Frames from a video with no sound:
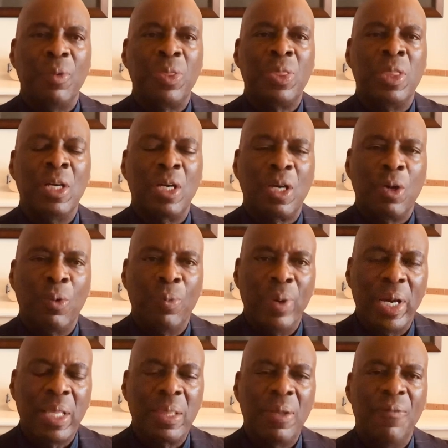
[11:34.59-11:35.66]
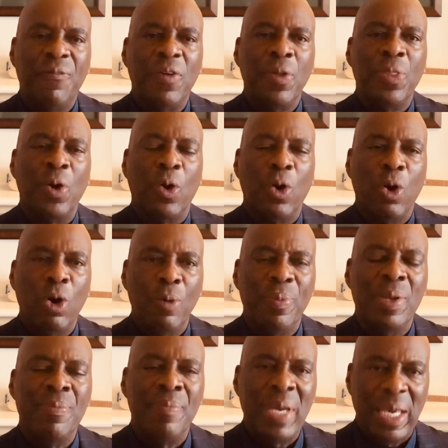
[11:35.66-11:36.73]
The curriculum for the
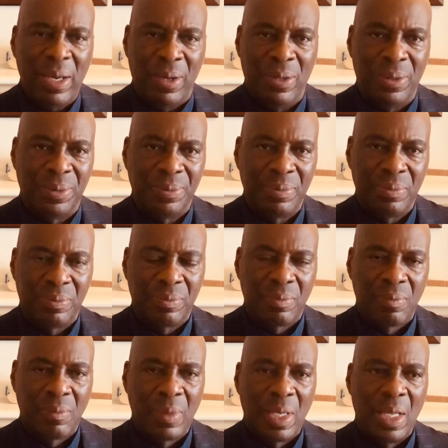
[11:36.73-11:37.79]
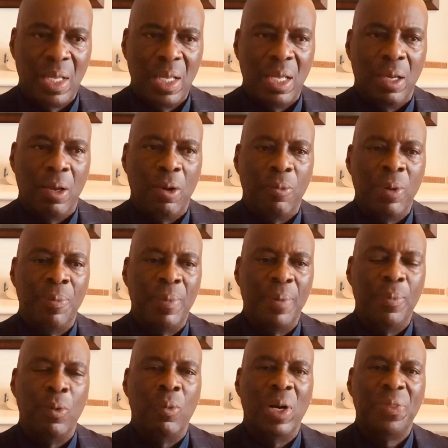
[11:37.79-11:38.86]
urban male.
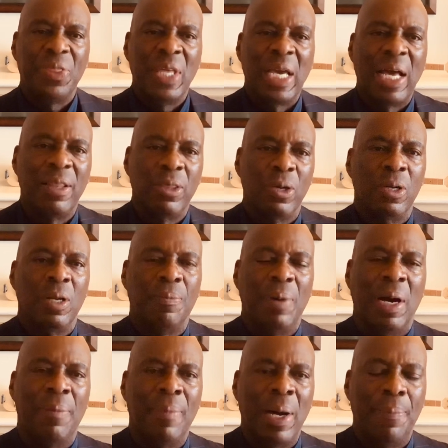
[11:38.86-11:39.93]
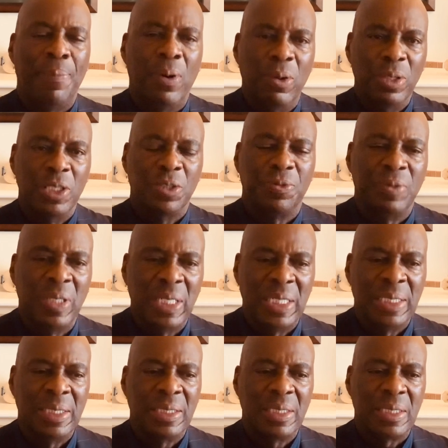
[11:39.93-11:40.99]
Remember, one thing I learned about my Polish
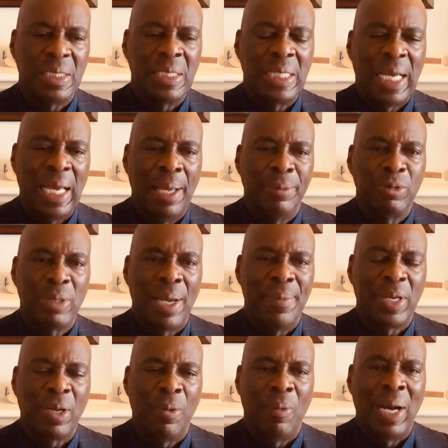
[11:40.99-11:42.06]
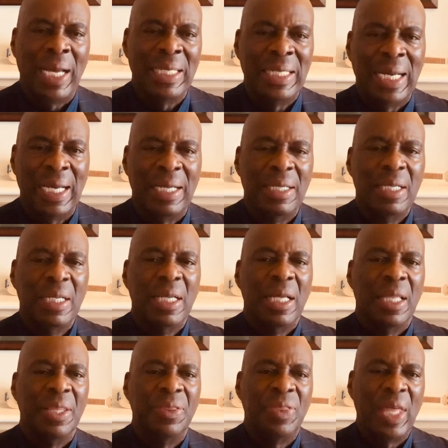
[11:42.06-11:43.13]
friends and Hamtramck and Wyandotte,
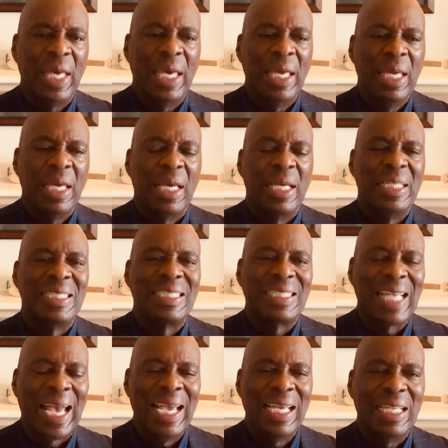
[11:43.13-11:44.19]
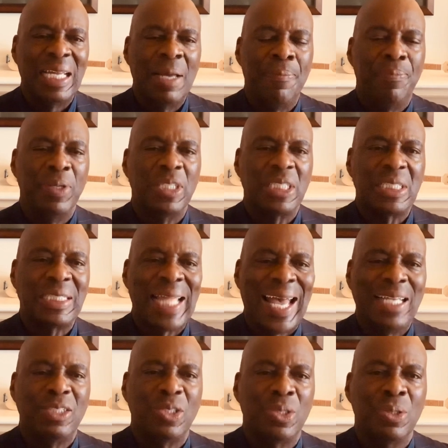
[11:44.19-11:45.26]
they cite and put
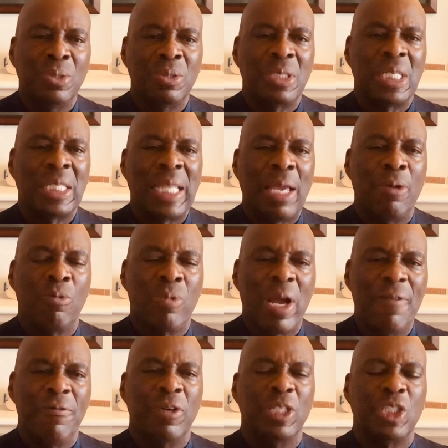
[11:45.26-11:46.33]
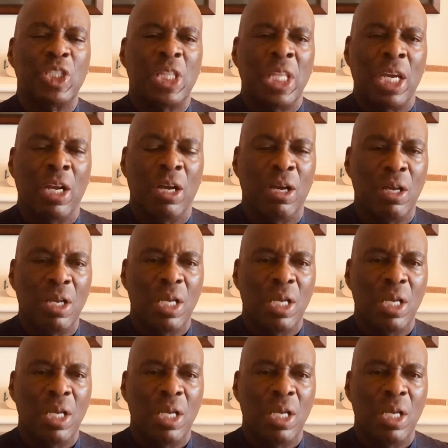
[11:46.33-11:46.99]
statues and they reverence their